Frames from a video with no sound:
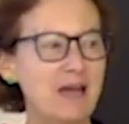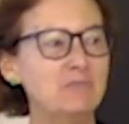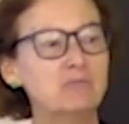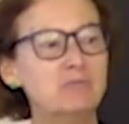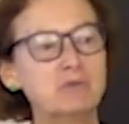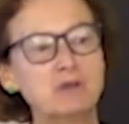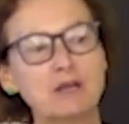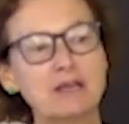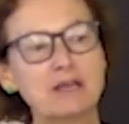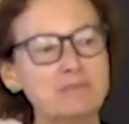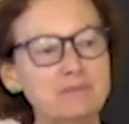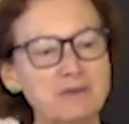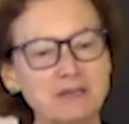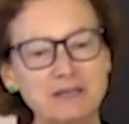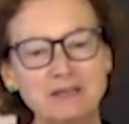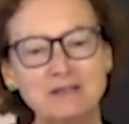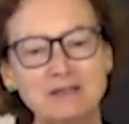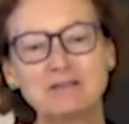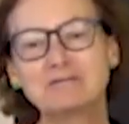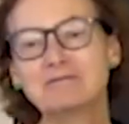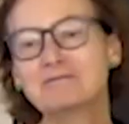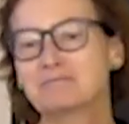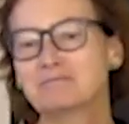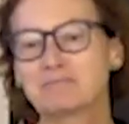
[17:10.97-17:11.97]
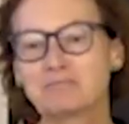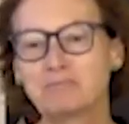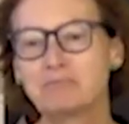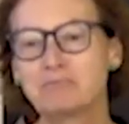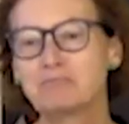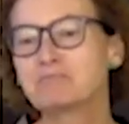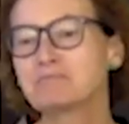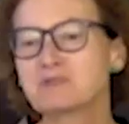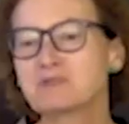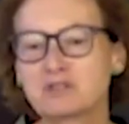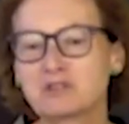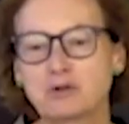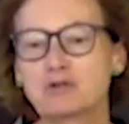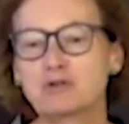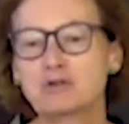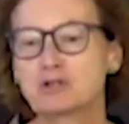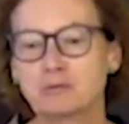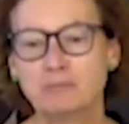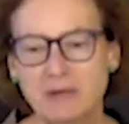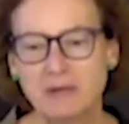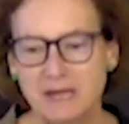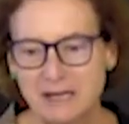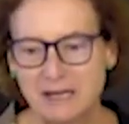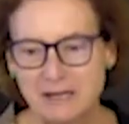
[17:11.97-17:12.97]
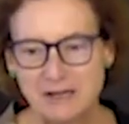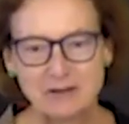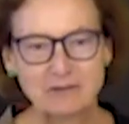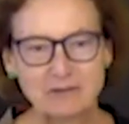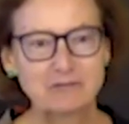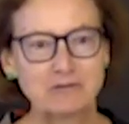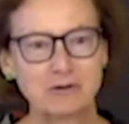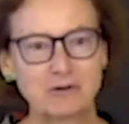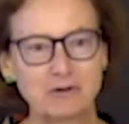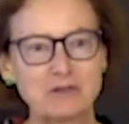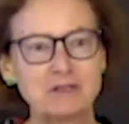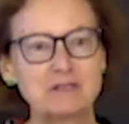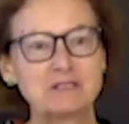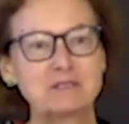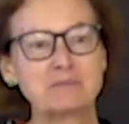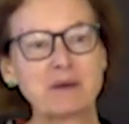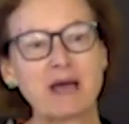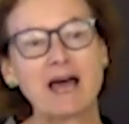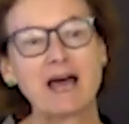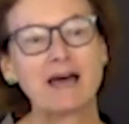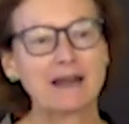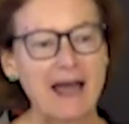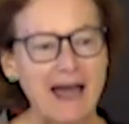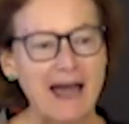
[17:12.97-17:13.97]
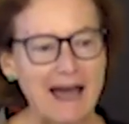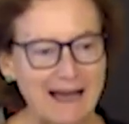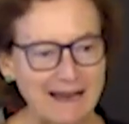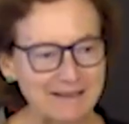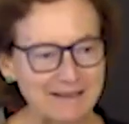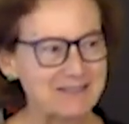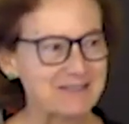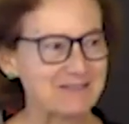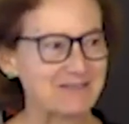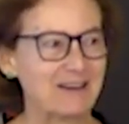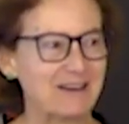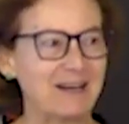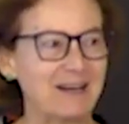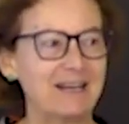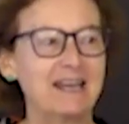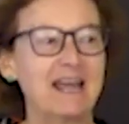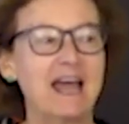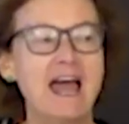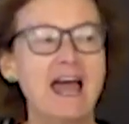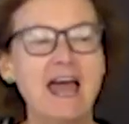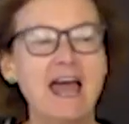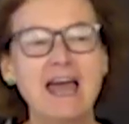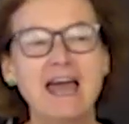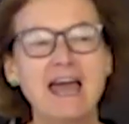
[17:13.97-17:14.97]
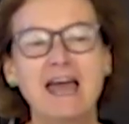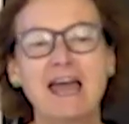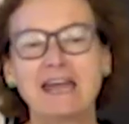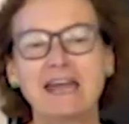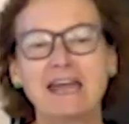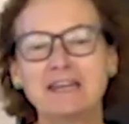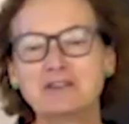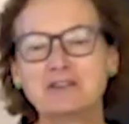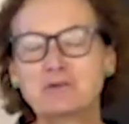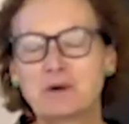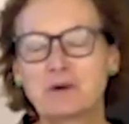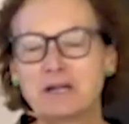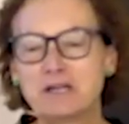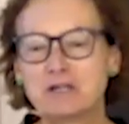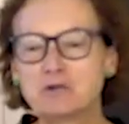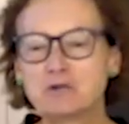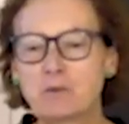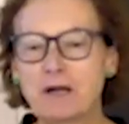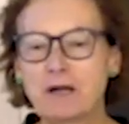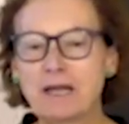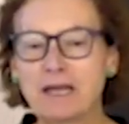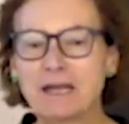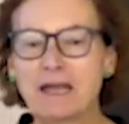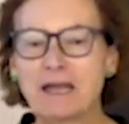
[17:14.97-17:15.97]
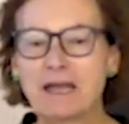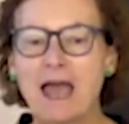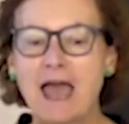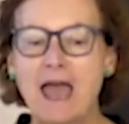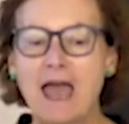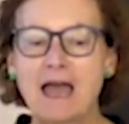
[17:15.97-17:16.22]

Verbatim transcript: and blaming social media for his bad acts, right, in 2020.